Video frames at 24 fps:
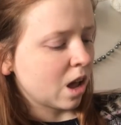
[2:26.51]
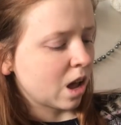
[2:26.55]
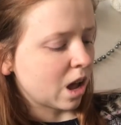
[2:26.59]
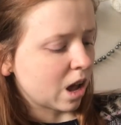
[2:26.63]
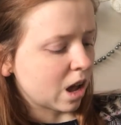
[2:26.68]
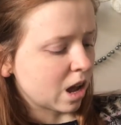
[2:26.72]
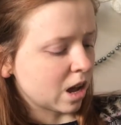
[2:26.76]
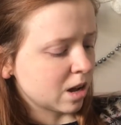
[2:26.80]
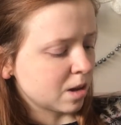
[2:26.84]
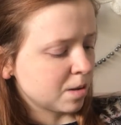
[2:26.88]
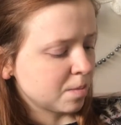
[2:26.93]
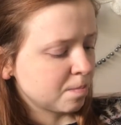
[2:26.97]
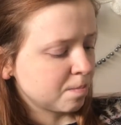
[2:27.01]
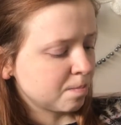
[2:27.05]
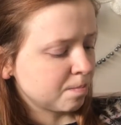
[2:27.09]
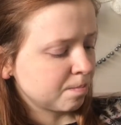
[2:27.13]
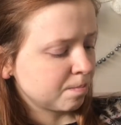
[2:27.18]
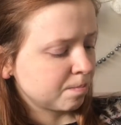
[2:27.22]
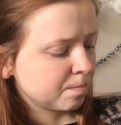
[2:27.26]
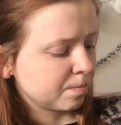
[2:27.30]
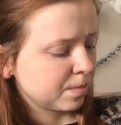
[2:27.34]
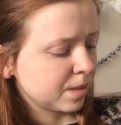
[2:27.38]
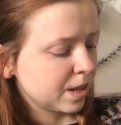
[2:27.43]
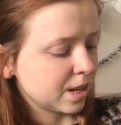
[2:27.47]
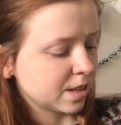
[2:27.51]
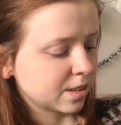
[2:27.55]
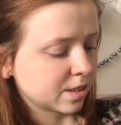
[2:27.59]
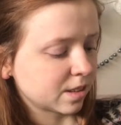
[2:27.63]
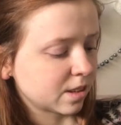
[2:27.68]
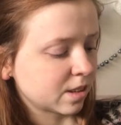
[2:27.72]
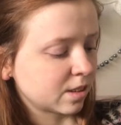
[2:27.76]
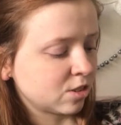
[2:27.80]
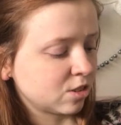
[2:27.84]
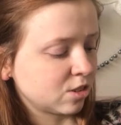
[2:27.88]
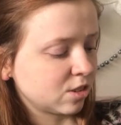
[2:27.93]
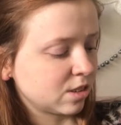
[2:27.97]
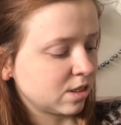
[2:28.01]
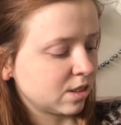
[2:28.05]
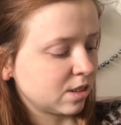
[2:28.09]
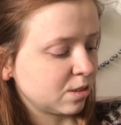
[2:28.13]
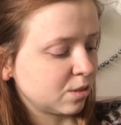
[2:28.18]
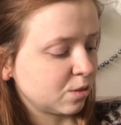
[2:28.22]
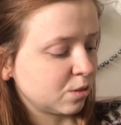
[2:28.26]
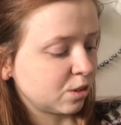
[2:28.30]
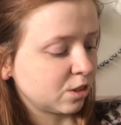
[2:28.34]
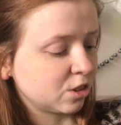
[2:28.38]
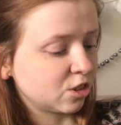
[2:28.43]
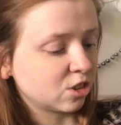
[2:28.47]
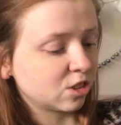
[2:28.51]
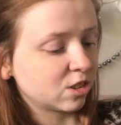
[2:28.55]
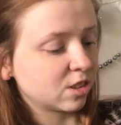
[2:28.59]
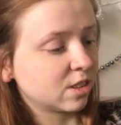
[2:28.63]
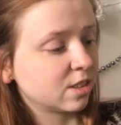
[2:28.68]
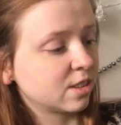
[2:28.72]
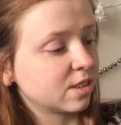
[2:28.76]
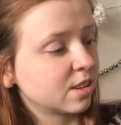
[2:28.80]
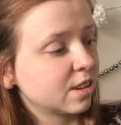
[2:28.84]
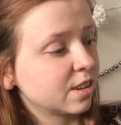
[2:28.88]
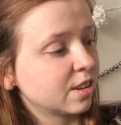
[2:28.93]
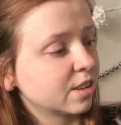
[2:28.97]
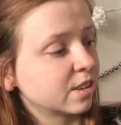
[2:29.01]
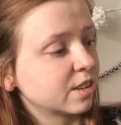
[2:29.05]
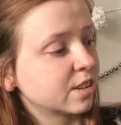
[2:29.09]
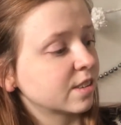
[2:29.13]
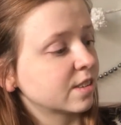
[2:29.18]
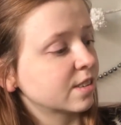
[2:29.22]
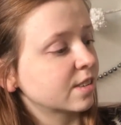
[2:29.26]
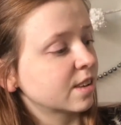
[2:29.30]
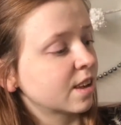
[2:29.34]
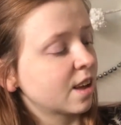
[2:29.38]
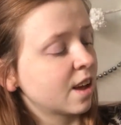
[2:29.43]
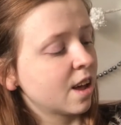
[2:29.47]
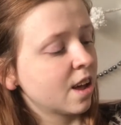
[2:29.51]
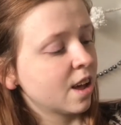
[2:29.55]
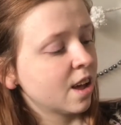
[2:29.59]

Um, yes, I just need to finish these series.